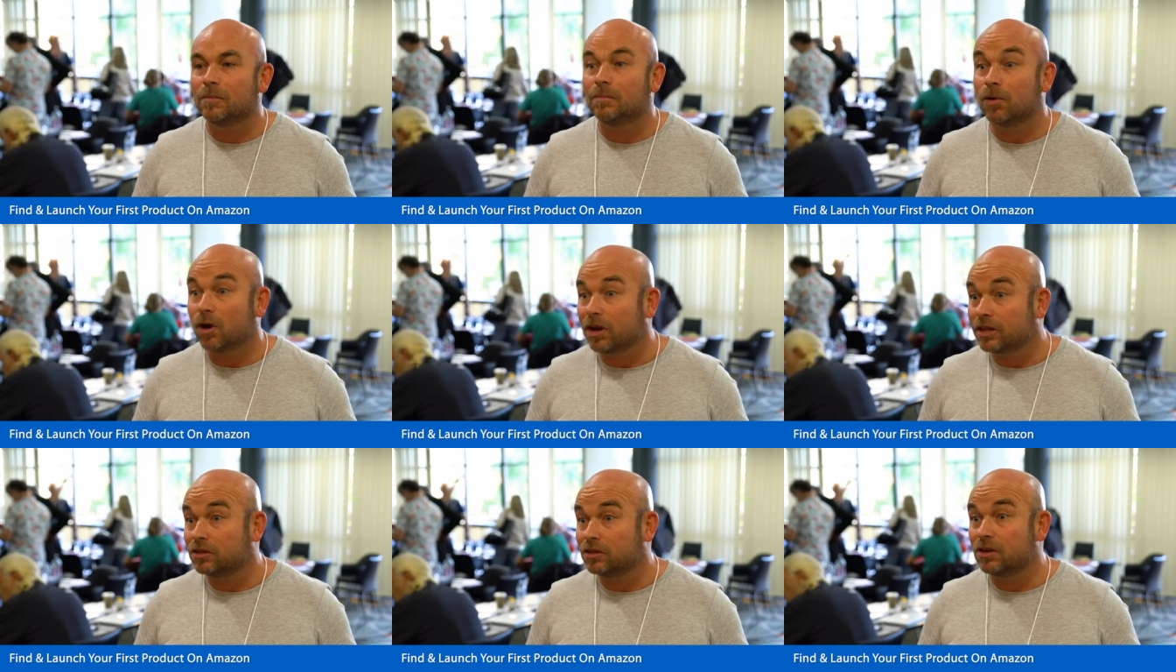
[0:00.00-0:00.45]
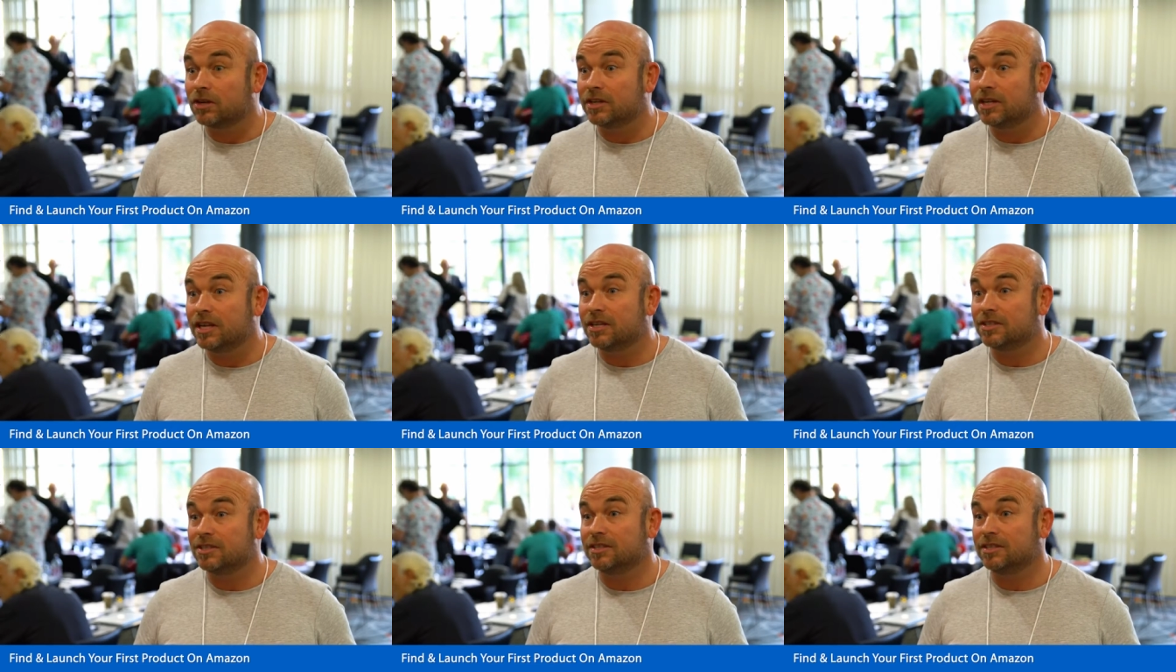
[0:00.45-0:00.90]
Product
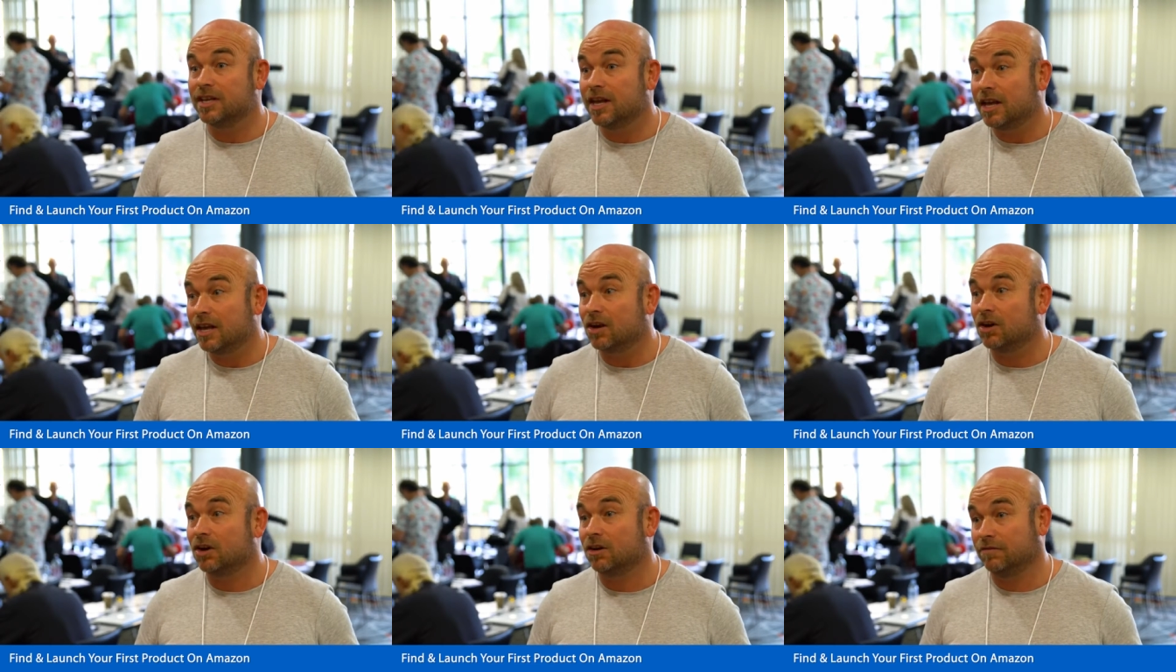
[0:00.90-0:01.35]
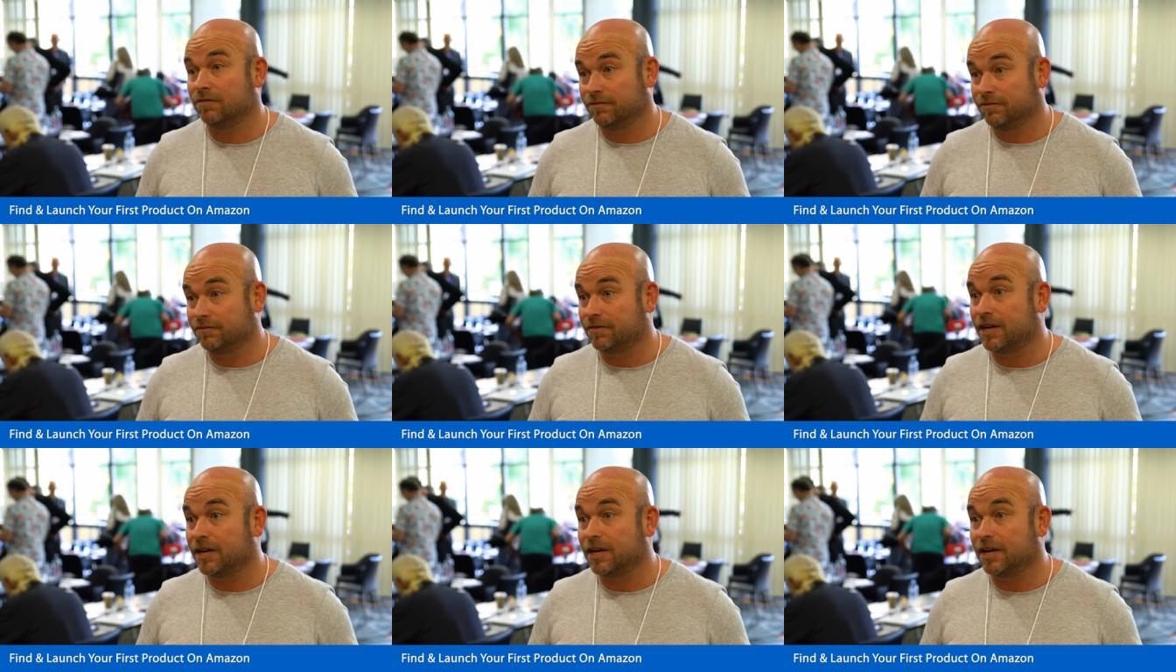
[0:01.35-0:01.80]
ideas? Yeah,
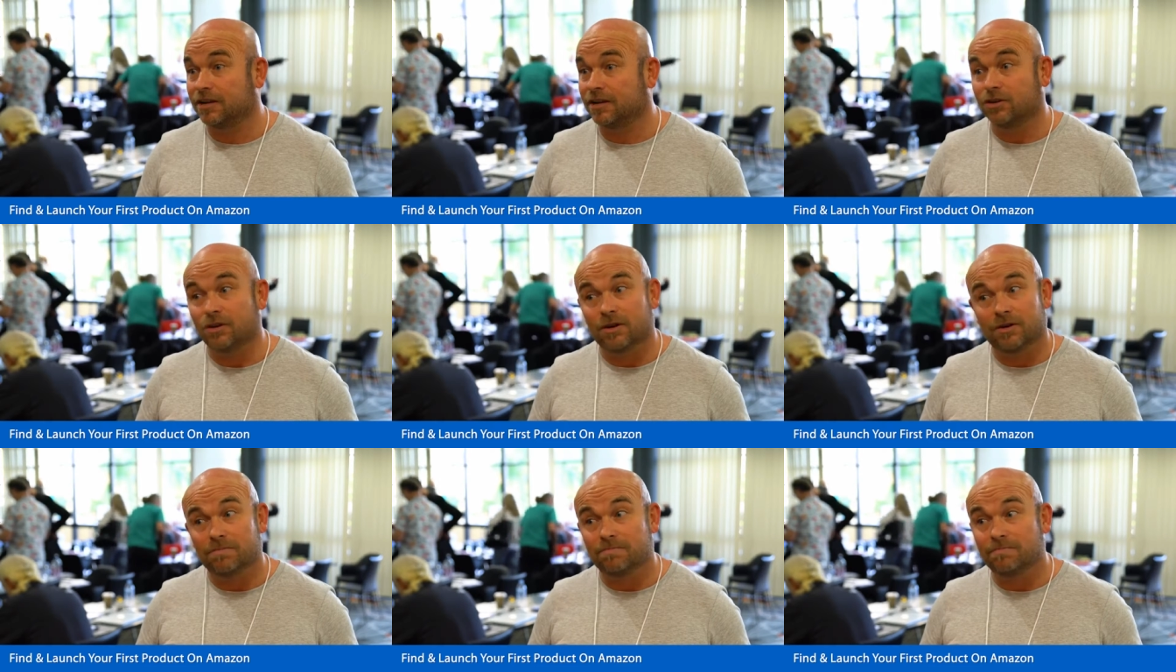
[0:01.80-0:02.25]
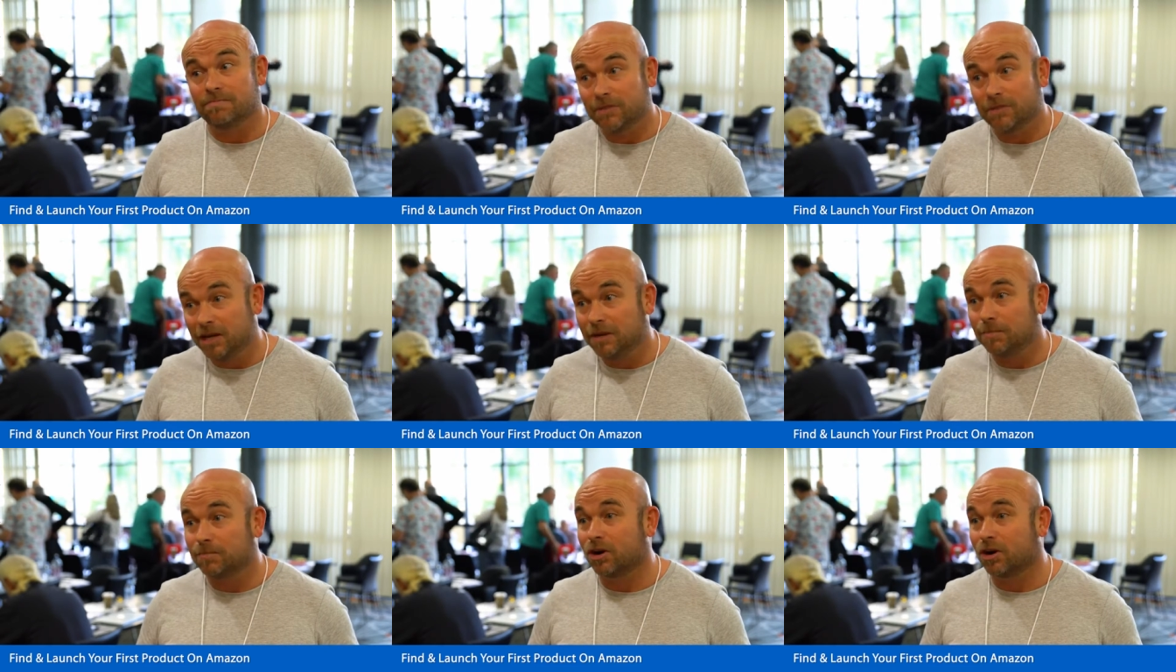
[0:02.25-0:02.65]
I've got many